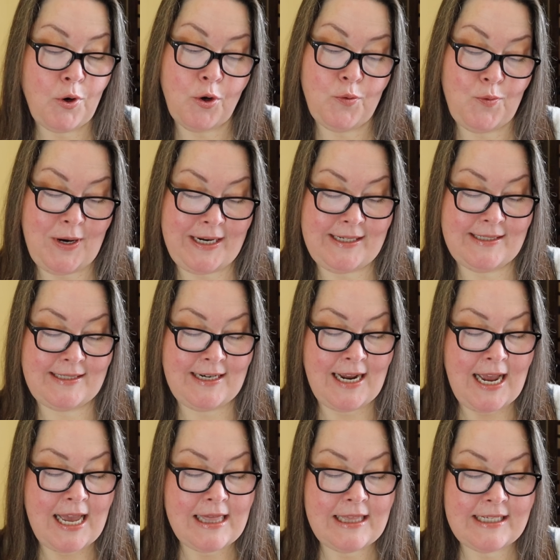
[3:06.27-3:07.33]
on waste.
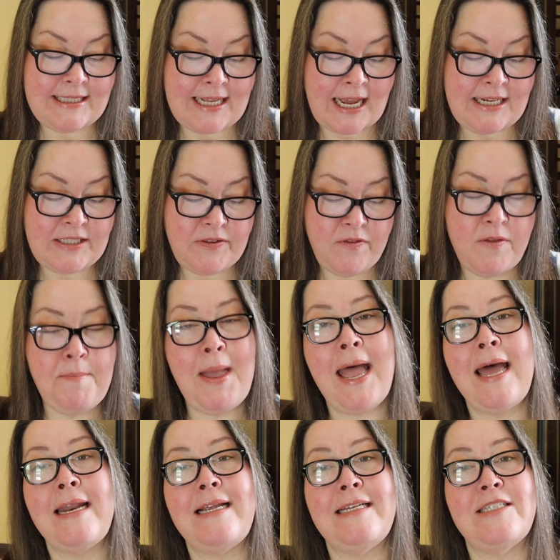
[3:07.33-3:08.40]
The size of the
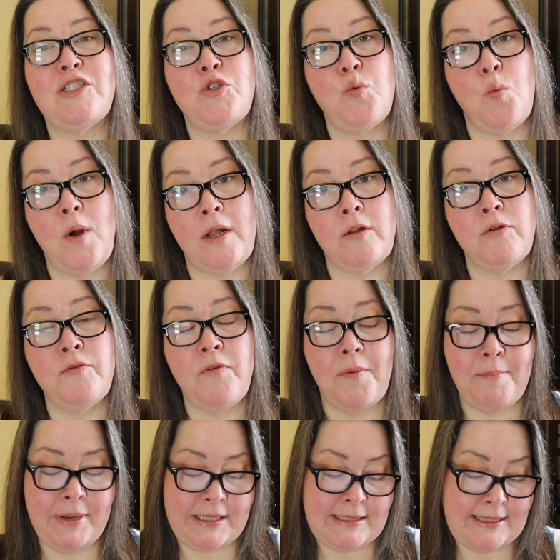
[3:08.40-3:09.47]
mat is twelve
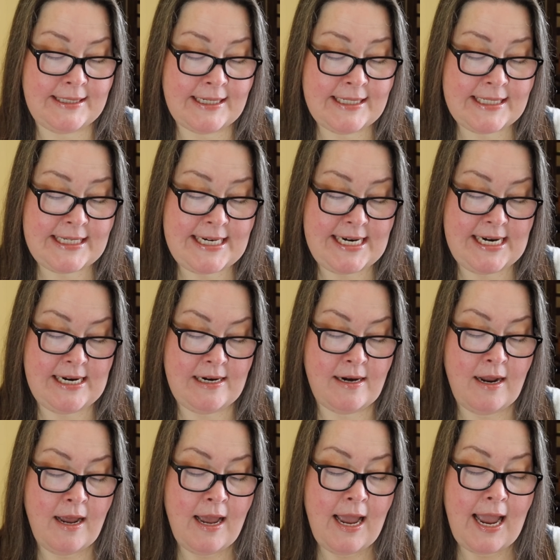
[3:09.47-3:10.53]
by sixteen,